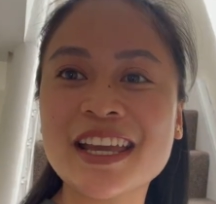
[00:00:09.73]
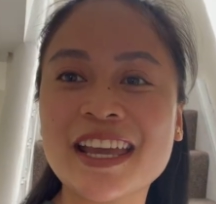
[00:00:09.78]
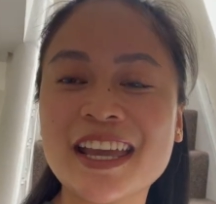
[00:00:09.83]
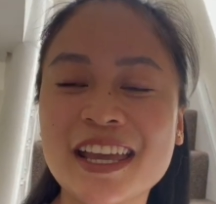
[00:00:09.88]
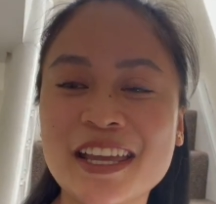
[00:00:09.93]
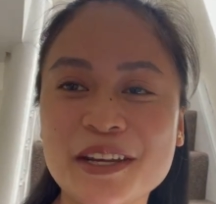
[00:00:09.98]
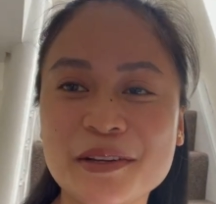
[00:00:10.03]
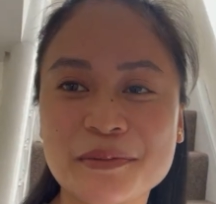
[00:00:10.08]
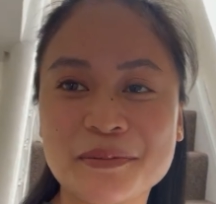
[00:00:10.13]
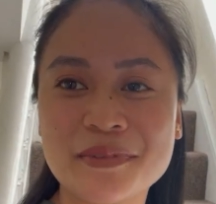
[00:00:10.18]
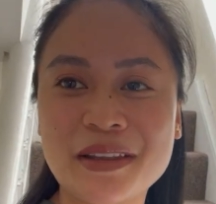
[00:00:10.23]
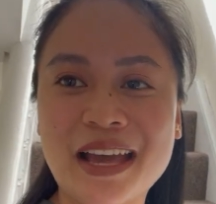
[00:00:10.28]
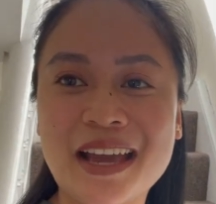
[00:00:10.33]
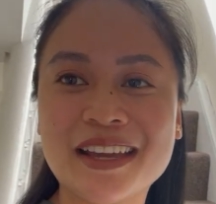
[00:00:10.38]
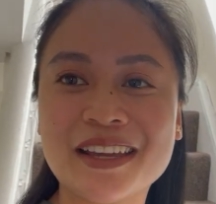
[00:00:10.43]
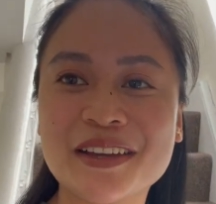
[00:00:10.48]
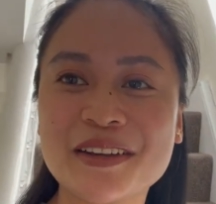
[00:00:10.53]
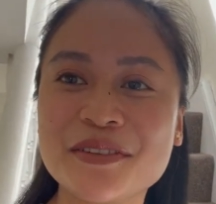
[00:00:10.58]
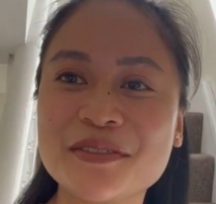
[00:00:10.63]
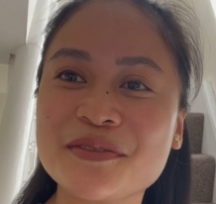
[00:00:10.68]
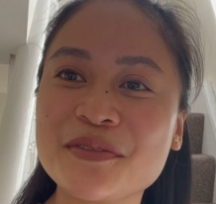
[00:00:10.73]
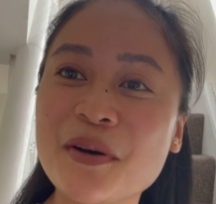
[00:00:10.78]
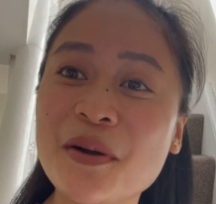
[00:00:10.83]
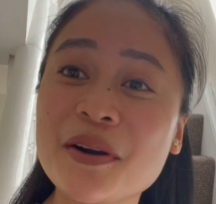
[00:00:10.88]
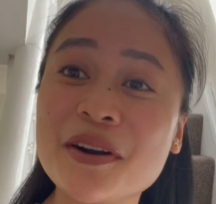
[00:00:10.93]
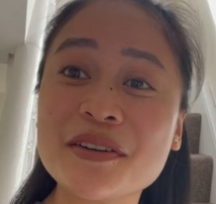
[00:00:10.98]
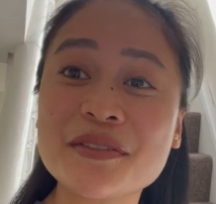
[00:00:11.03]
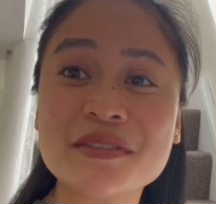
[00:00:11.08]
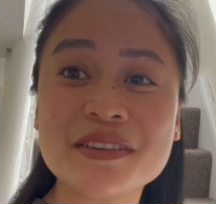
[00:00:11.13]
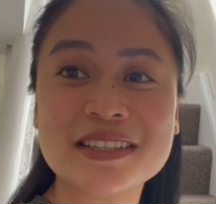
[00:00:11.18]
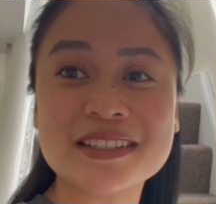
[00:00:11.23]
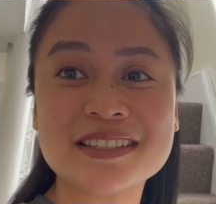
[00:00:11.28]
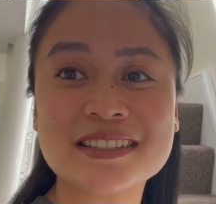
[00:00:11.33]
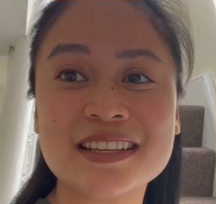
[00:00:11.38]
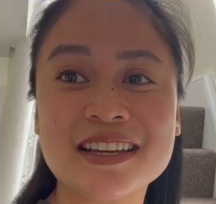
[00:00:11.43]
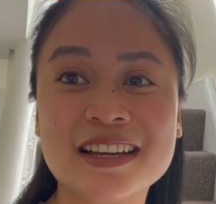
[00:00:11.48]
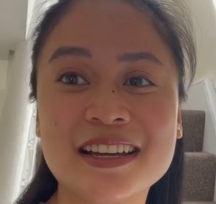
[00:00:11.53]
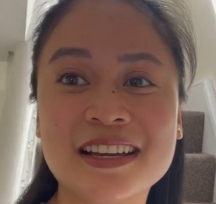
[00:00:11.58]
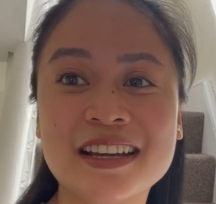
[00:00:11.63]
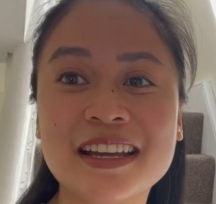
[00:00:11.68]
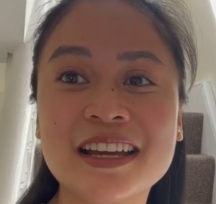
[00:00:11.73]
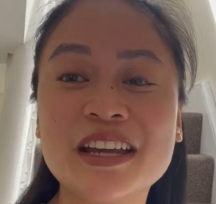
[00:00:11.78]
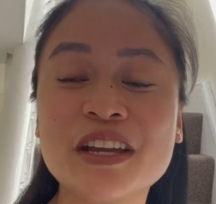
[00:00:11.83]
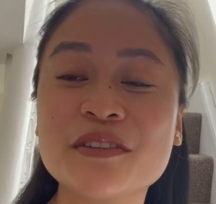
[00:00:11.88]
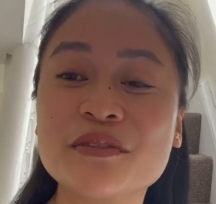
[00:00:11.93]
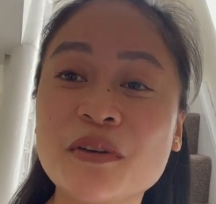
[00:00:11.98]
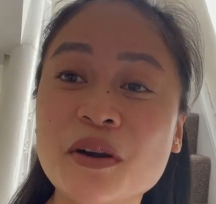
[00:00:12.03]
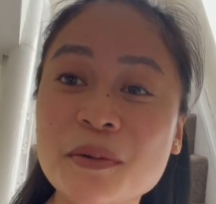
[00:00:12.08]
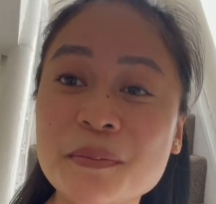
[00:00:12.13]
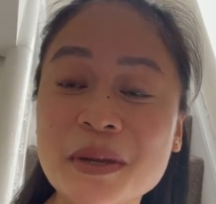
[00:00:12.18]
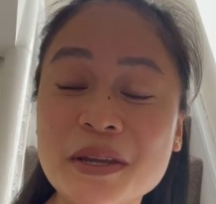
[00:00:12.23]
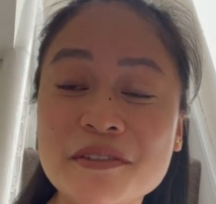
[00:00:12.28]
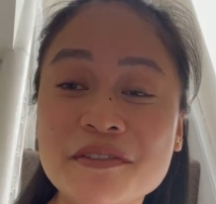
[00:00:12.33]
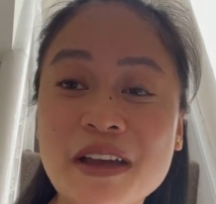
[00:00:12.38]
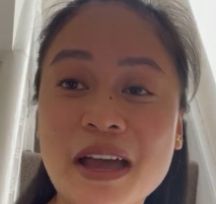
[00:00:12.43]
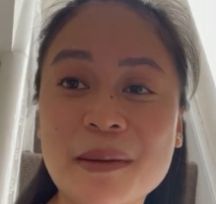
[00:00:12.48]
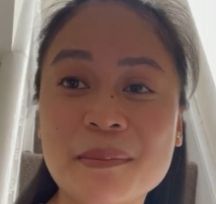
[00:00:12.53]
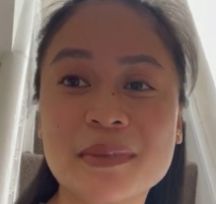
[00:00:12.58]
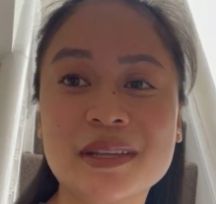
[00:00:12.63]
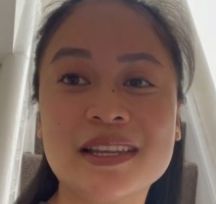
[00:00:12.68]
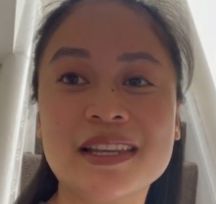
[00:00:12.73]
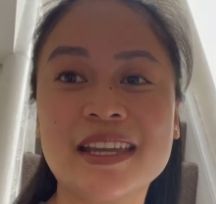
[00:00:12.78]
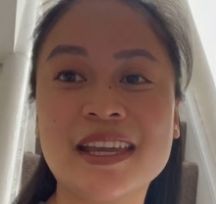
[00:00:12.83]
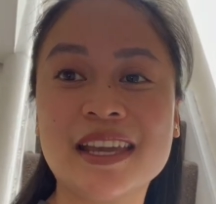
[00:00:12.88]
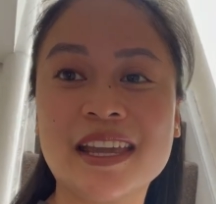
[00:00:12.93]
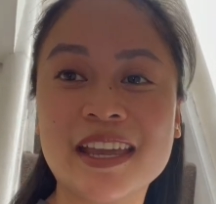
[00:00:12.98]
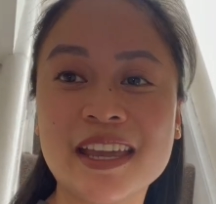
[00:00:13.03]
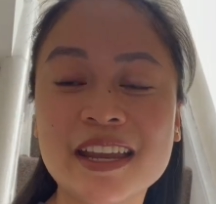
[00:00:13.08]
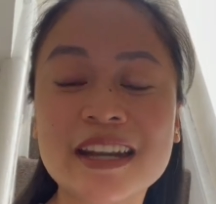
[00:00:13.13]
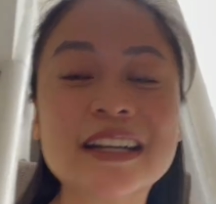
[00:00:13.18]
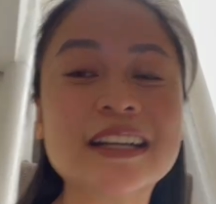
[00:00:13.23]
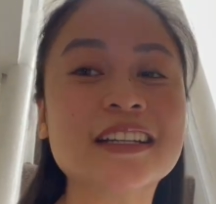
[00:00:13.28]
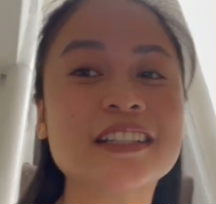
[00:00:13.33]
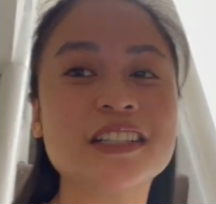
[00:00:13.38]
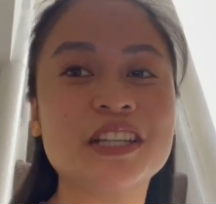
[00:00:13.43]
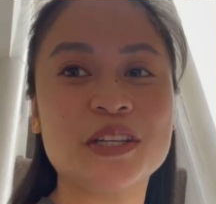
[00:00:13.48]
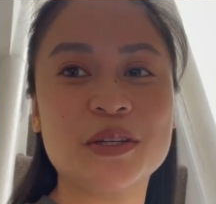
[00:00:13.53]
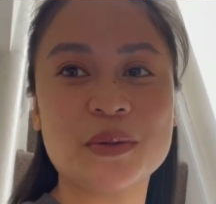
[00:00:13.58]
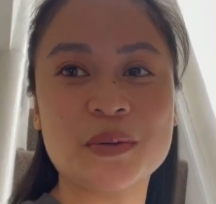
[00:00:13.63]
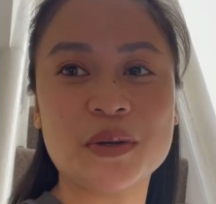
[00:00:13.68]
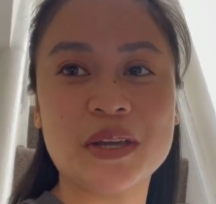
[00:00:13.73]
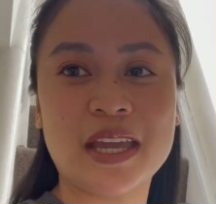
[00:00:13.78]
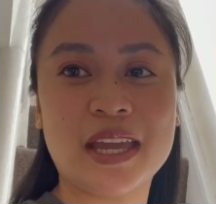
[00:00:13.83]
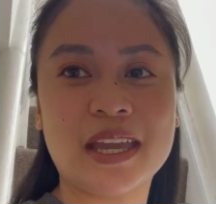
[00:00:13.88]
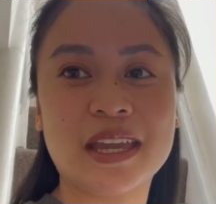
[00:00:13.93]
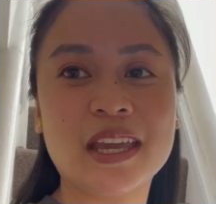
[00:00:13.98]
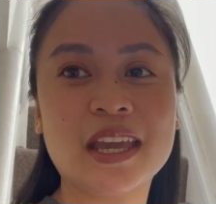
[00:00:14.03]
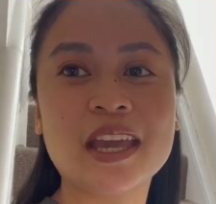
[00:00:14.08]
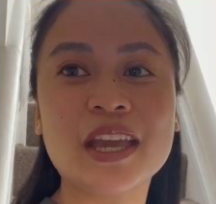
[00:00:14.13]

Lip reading: in applying for a visa for my family here in the UK.